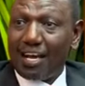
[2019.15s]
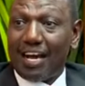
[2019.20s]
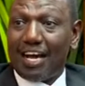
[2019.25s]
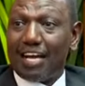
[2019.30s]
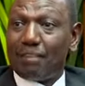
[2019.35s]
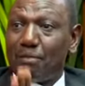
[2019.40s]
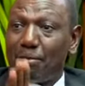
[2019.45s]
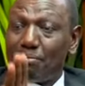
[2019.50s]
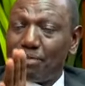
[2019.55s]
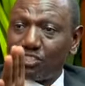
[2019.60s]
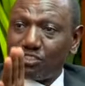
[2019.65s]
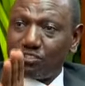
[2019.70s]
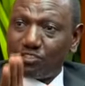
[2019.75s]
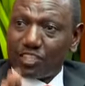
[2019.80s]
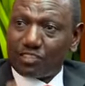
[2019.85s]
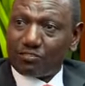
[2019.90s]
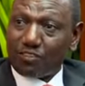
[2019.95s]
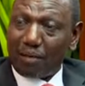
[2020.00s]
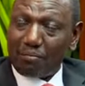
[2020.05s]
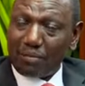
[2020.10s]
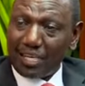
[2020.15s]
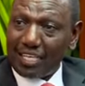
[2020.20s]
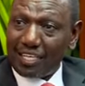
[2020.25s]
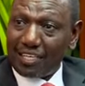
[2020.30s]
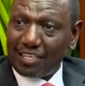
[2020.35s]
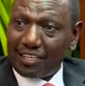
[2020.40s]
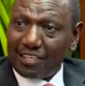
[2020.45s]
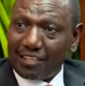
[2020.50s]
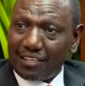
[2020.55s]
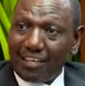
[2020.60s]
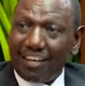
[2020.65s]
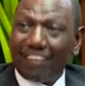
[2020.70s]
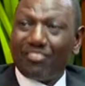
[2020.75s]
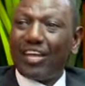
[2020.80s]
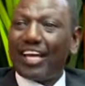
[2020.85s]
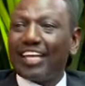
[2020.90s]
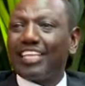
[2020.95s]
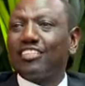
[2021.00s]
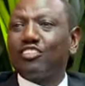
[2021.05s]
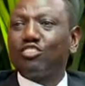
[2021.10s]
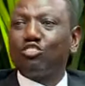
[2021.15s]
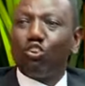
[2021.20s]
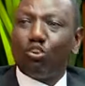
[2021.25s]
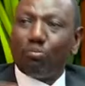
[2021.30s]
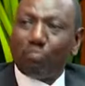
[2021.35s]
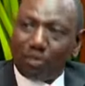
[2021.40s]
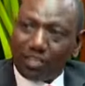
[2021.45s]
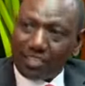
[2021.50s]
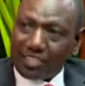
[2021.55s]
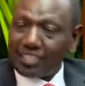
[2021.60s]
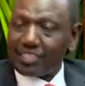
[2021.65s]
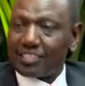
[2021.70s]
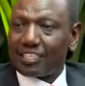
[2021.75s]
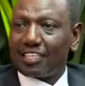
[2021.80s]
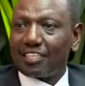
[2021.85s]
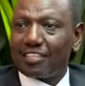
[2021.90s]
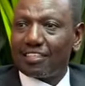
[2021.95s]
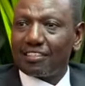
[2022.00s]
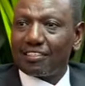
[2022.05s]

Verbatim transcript: and members of his family. There is no politician